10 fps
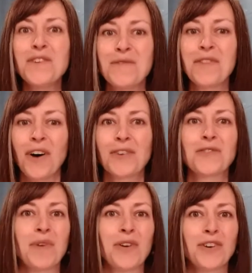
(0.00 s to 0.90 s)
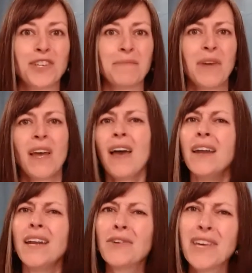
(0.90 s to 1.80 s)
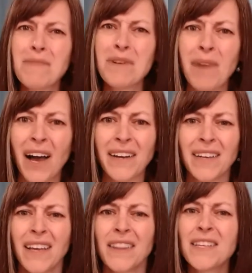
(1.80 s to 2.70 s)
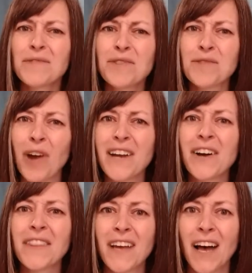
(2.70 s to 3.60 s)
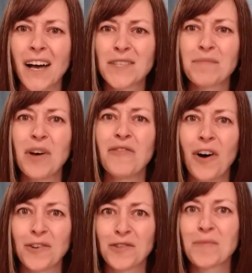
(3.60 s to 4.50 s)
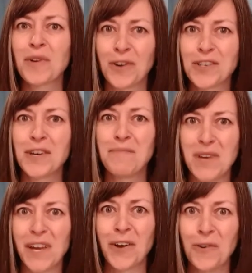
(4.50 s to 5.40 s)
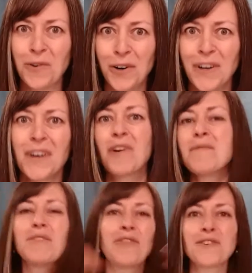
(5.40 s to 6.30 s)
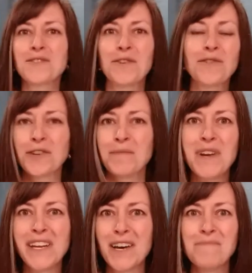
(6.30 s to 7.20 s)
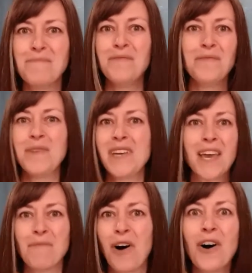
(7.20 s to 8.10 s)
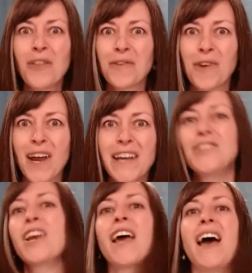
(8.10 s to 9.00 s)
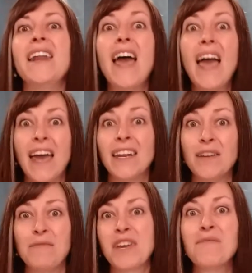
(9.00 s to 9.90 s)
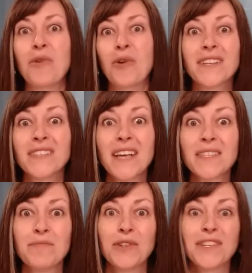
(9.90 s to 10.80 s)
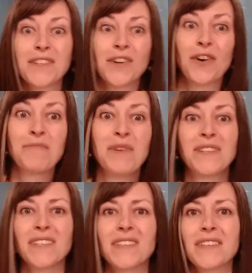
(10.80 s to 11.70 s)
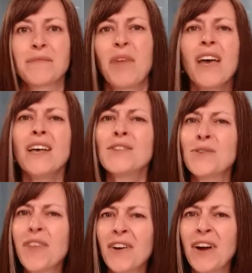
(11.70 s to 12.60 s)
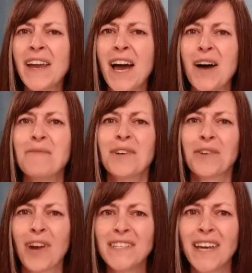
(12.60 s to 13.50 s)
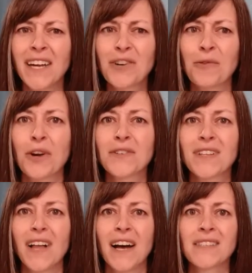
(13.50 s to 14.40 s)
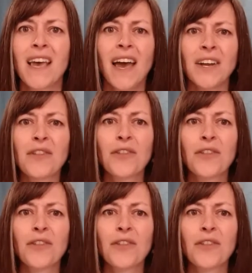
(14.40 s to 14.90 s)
youth entrepreneurship. Now, keep in mind, this was right on the cusp of entrepreneurship being cool, right before social media became all the rage and it became more accessible to start businesses. So there I am, grade 10 careers class, and a